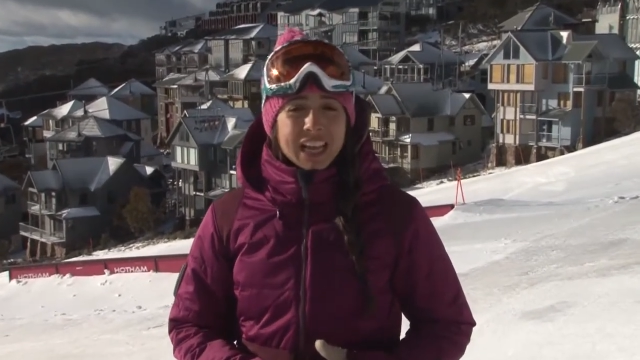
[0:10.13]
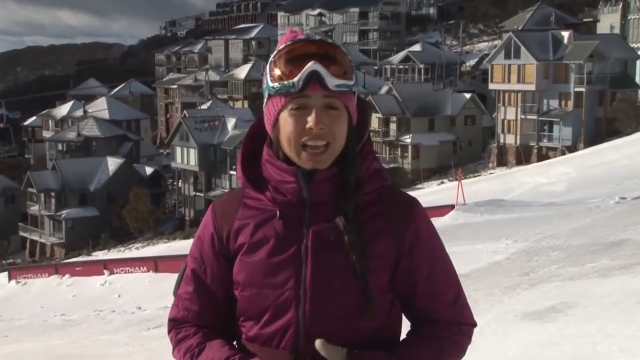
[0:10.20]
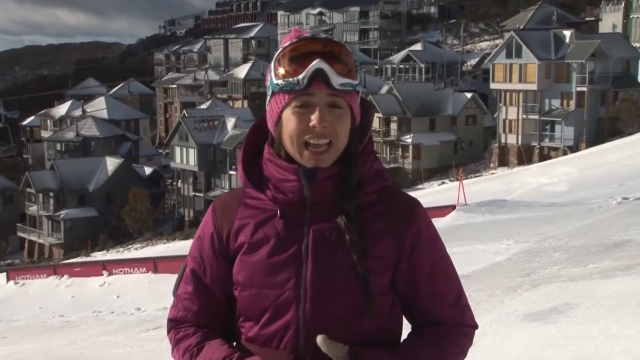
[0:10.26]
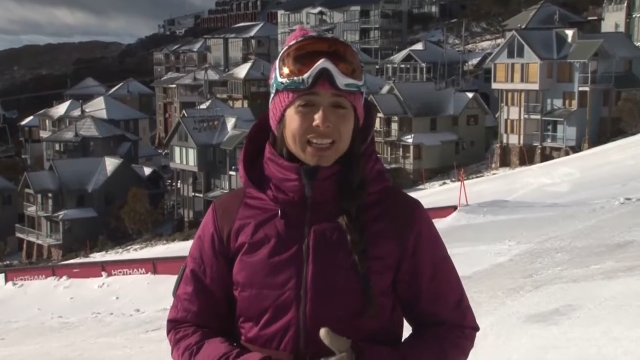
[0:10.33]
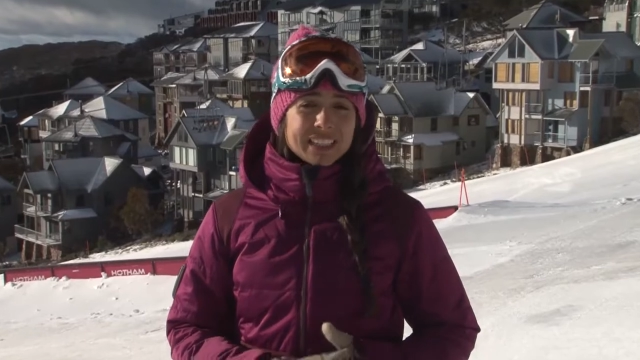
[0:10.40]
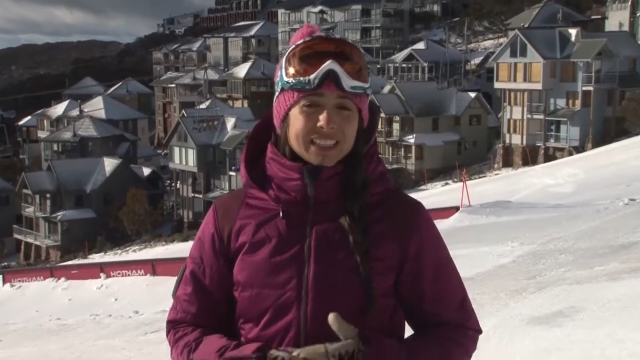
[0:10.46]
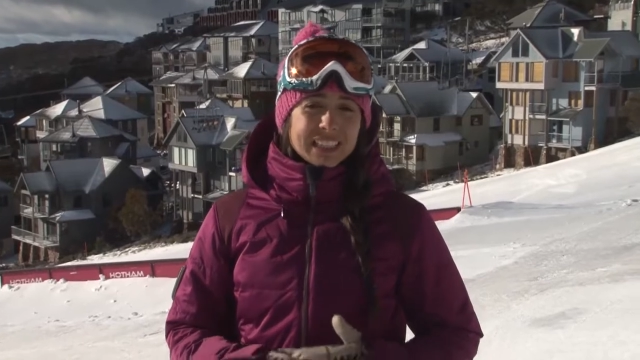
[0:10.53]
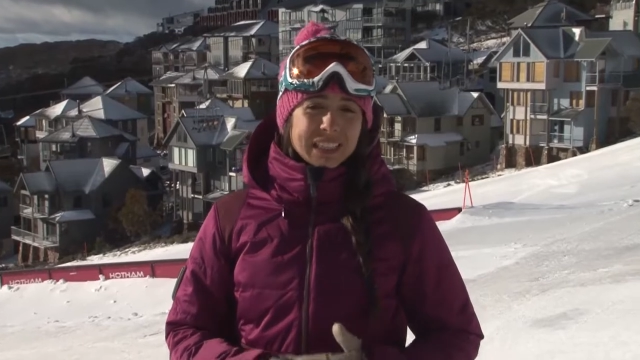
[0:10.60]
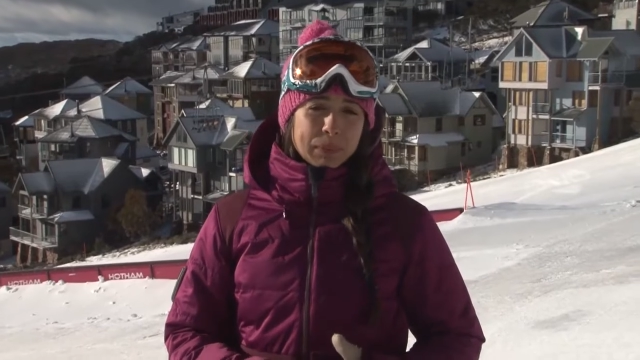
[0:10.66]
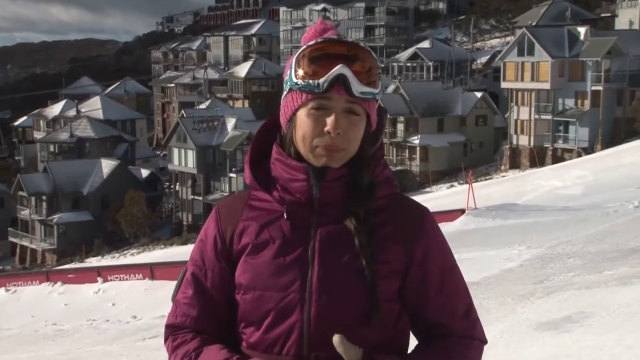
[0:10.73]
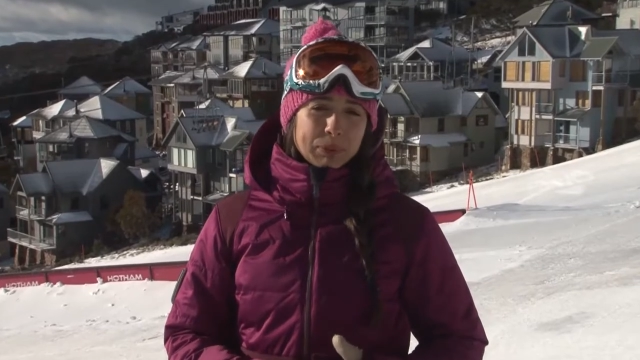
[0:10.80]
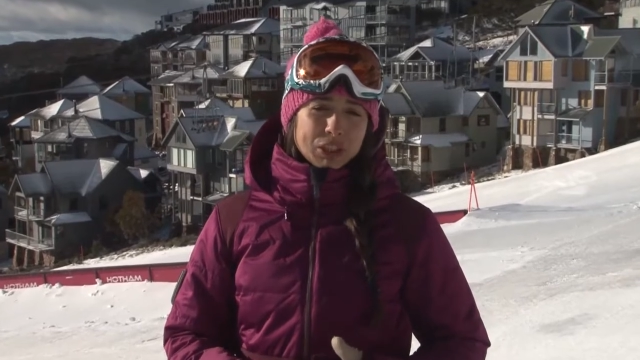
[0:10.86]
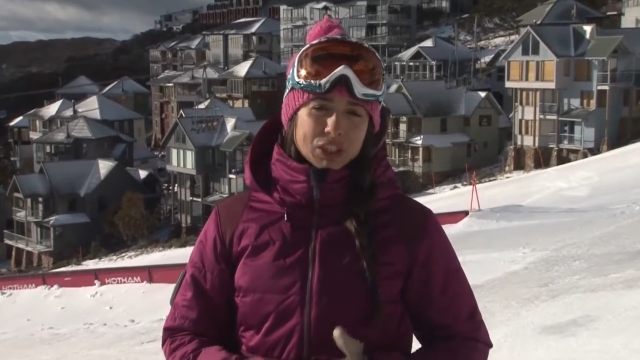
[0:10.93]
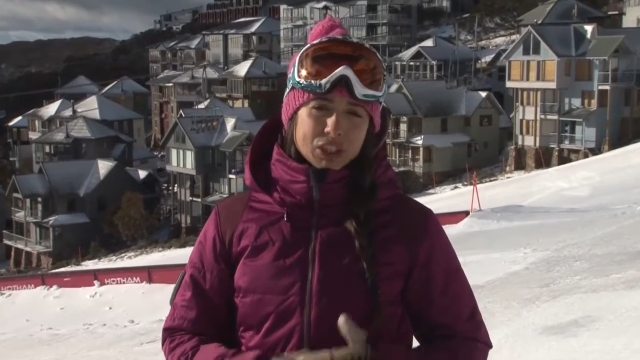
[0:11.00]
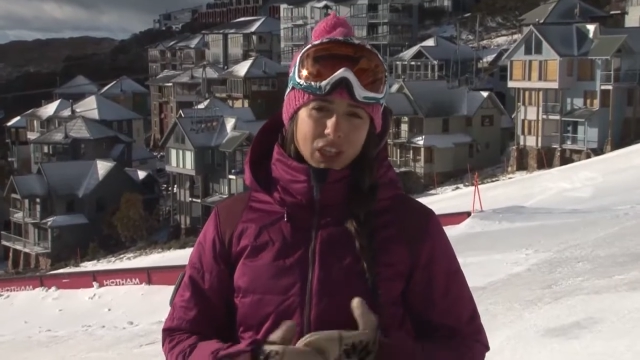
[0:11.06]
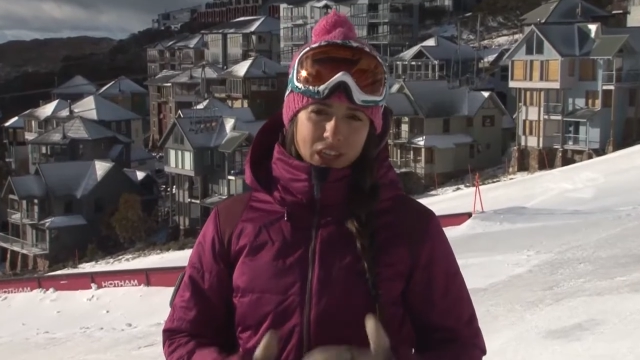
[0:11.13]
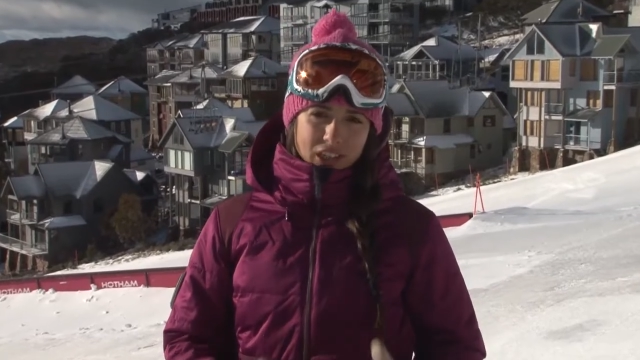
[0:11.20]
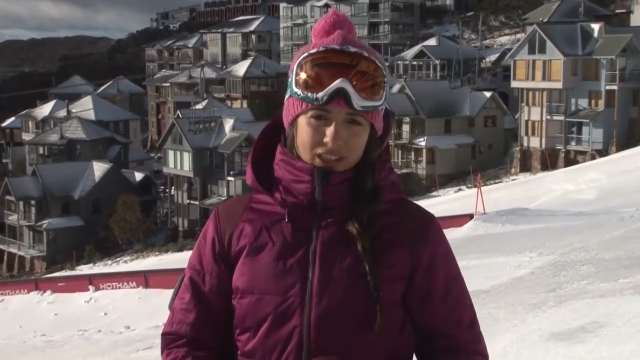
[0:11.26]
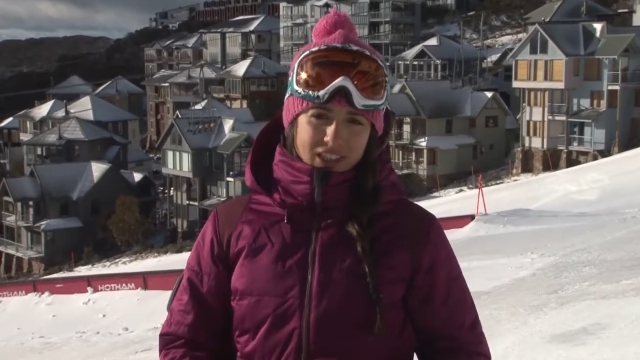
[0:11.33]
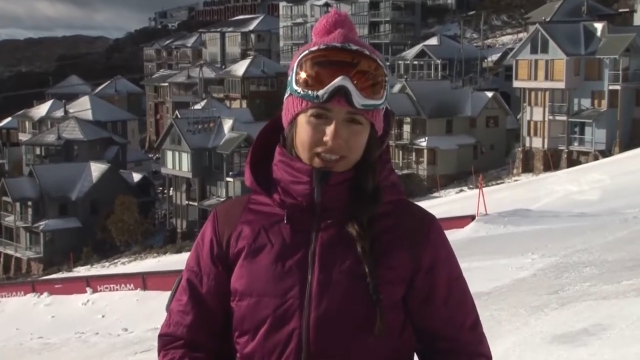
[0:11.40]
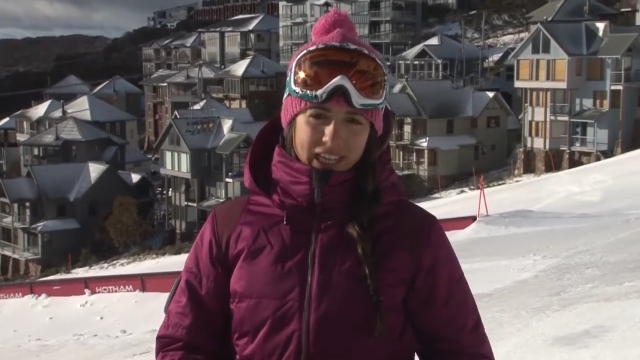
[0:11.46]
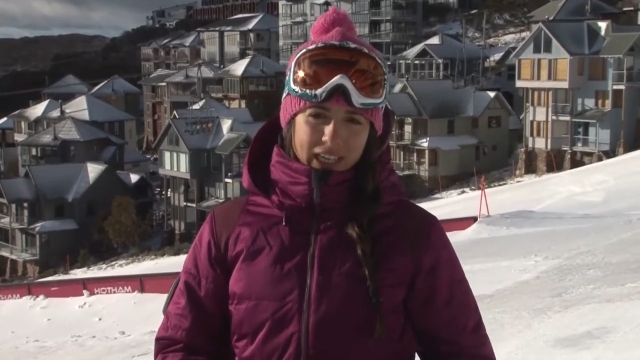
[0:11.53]
and the temperatures are
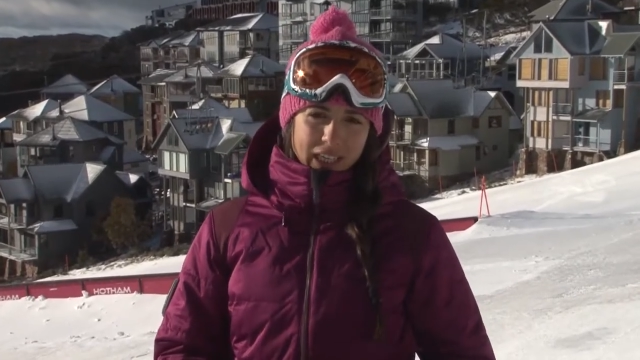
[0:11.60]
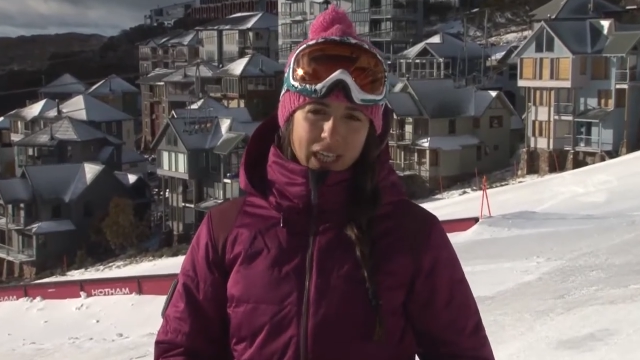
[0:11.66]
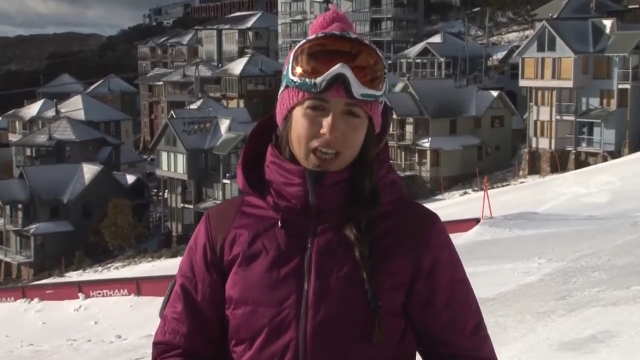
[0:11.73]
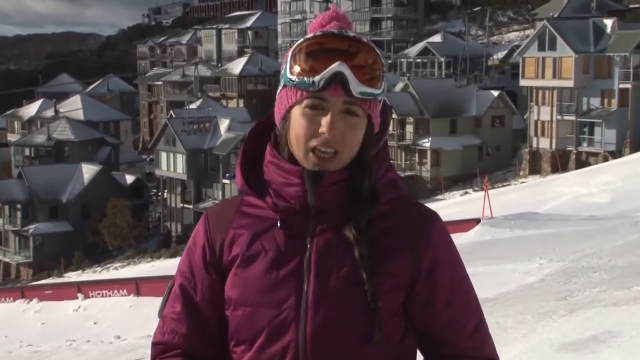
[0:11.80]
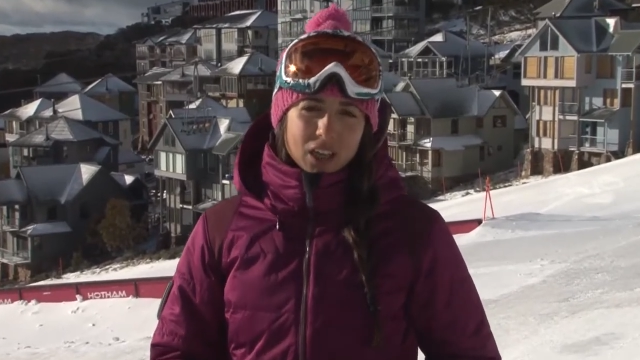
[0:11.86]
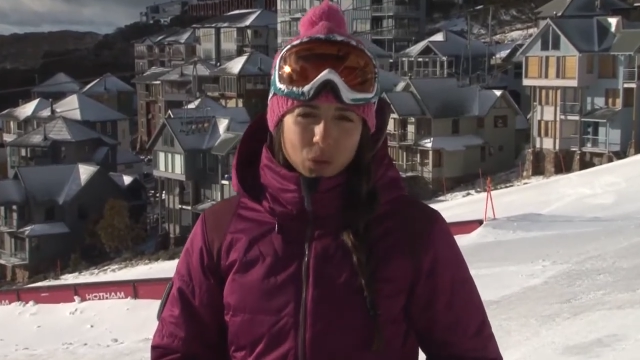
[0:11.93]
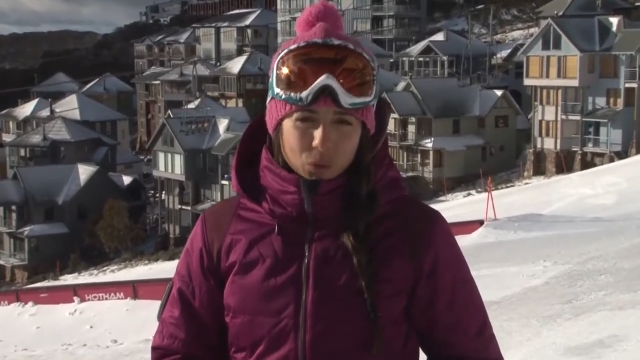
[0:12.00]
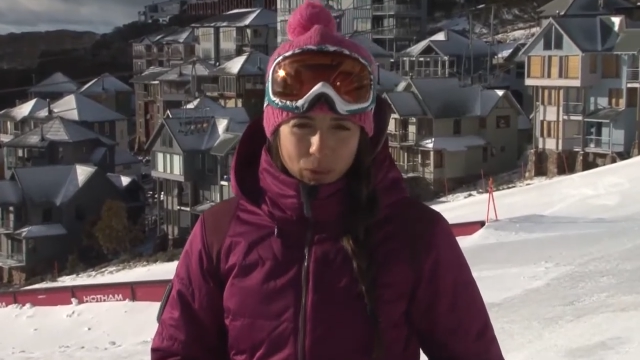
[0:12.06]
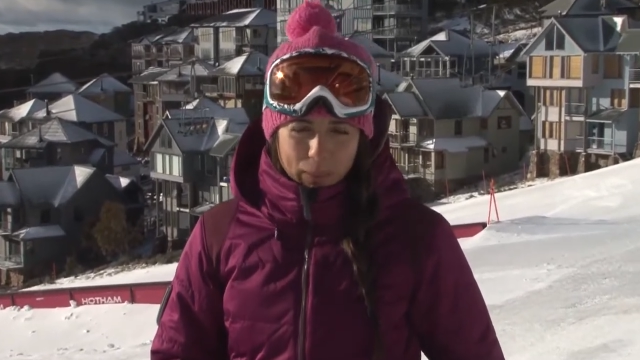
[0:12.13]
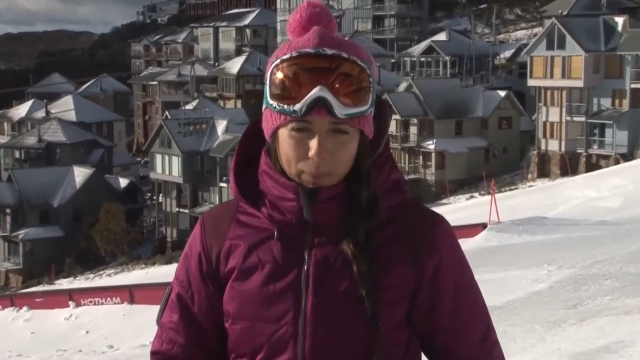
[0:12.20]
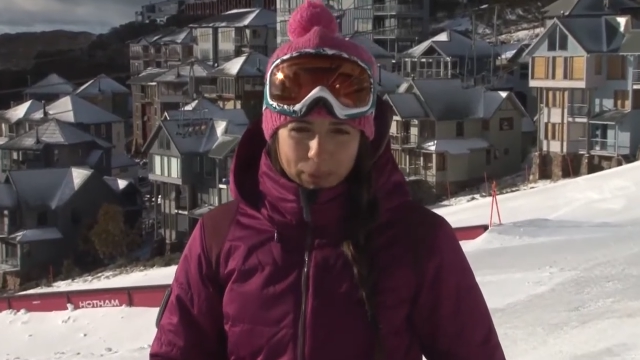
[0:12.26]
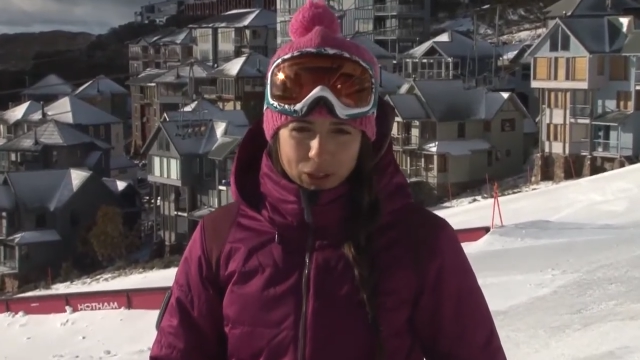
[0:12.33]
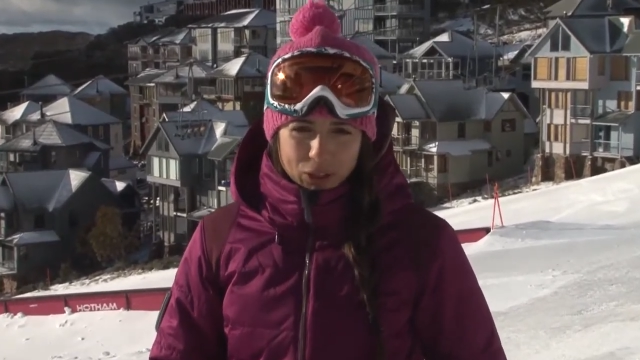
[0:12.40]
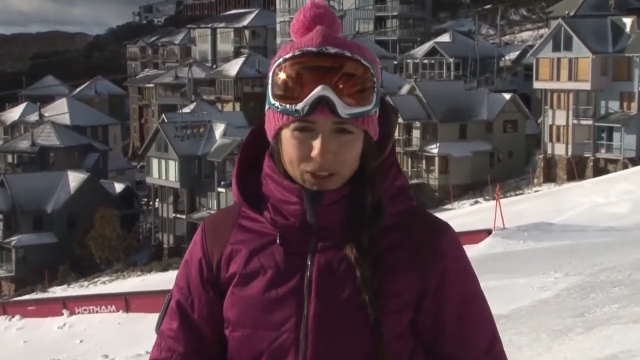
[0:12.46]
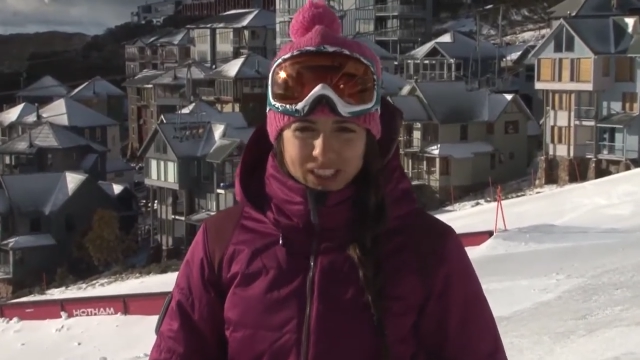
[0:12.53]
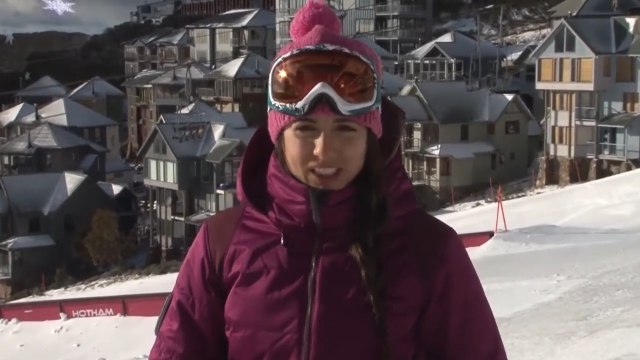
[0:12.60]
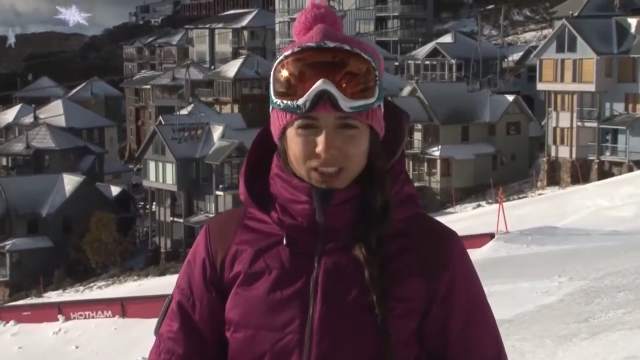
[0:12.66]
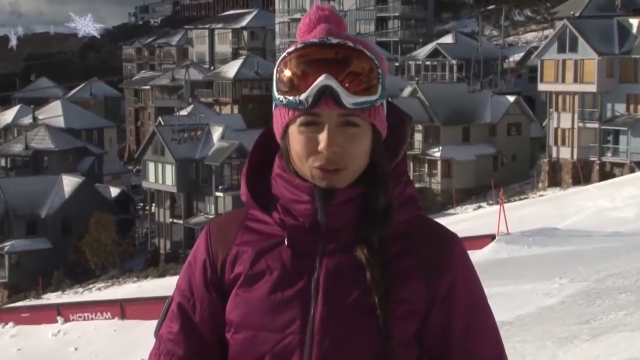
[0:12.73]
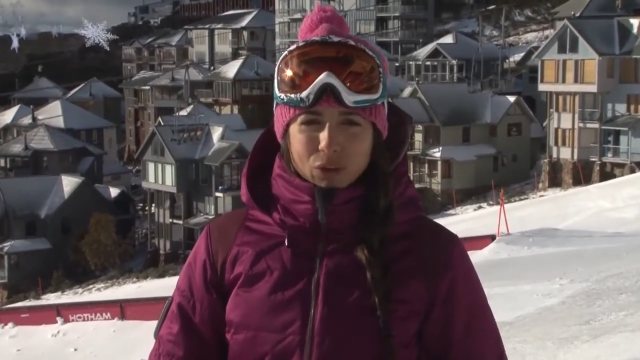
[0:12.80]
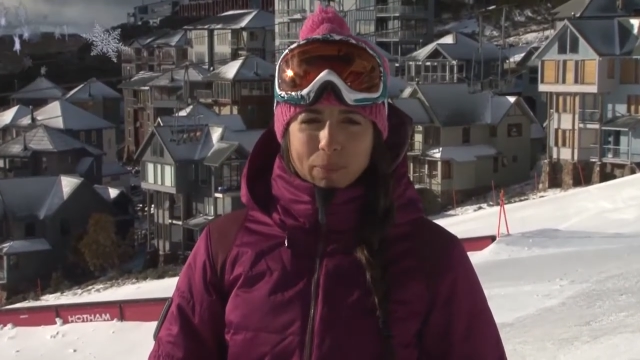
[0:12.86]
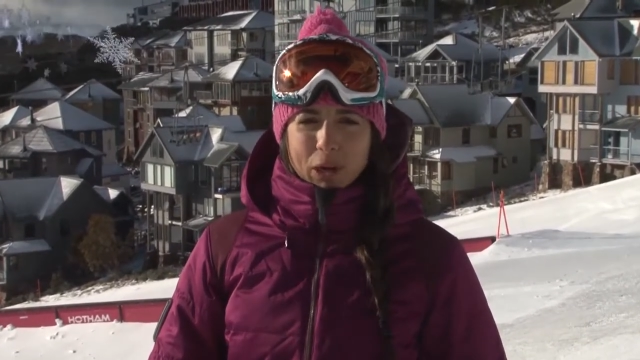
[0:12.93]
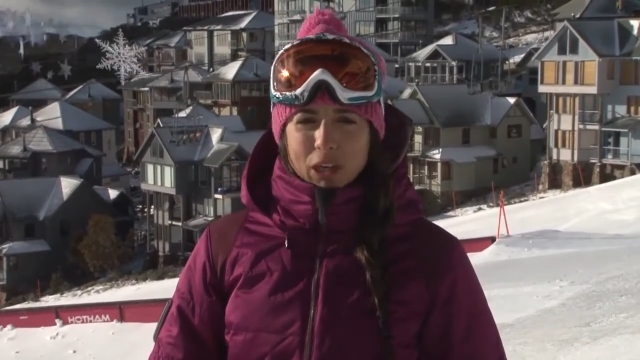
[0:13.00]
staying quite below the
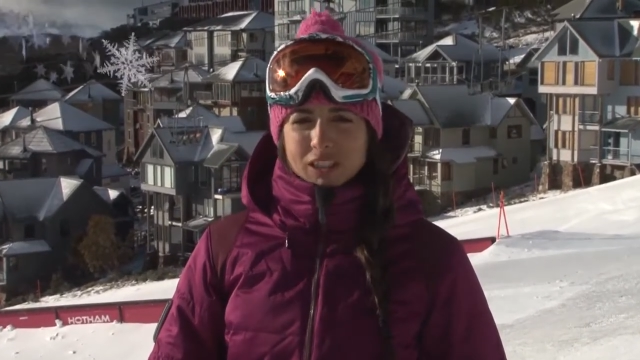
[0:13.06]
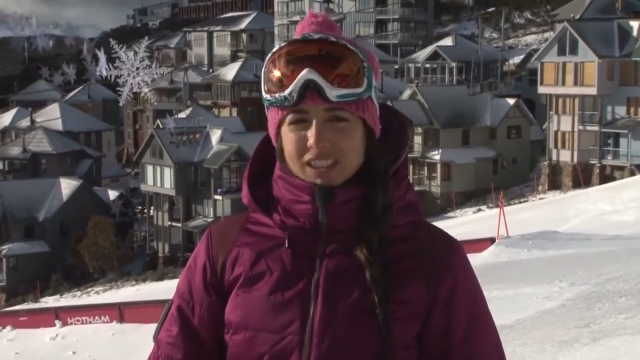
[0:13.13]
zero mark